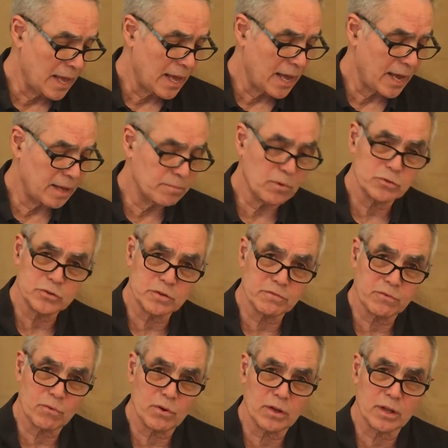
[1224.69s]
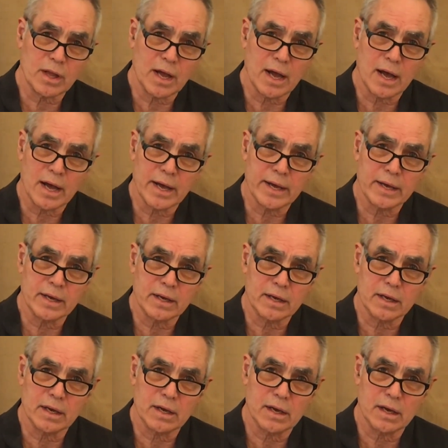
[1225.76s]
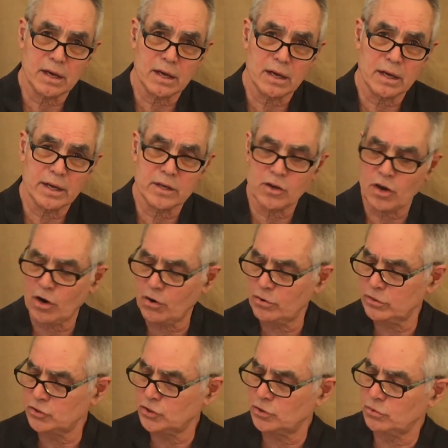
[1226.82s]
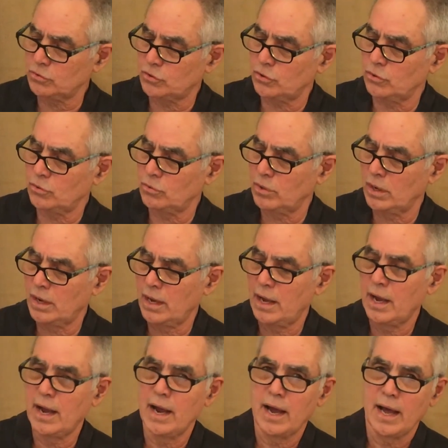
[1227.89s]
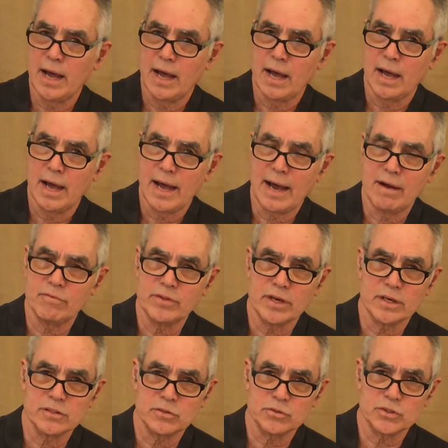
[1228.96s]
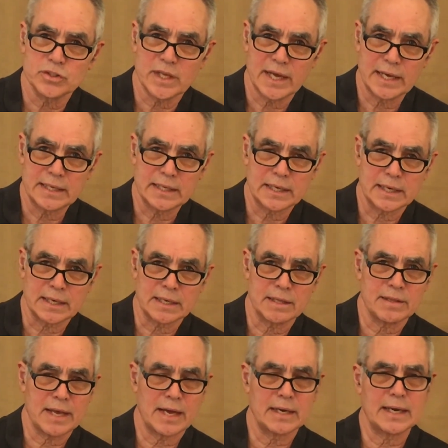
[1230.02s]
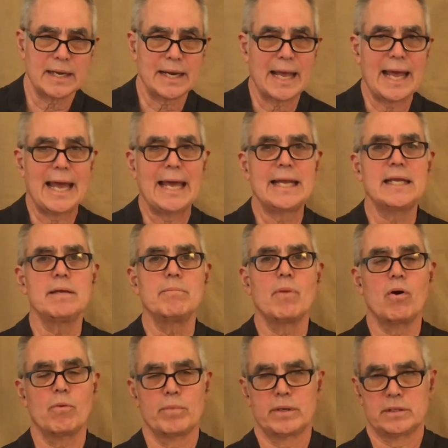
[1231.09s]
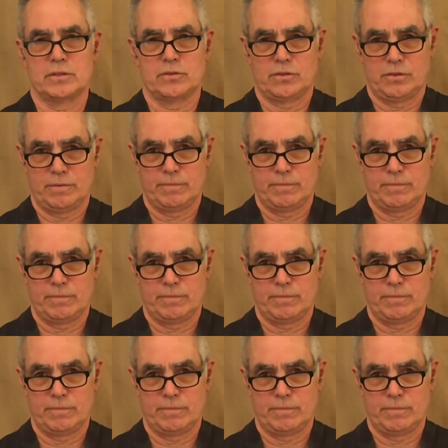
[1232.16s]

And most of all, I encourage you to have the understanding that at any moment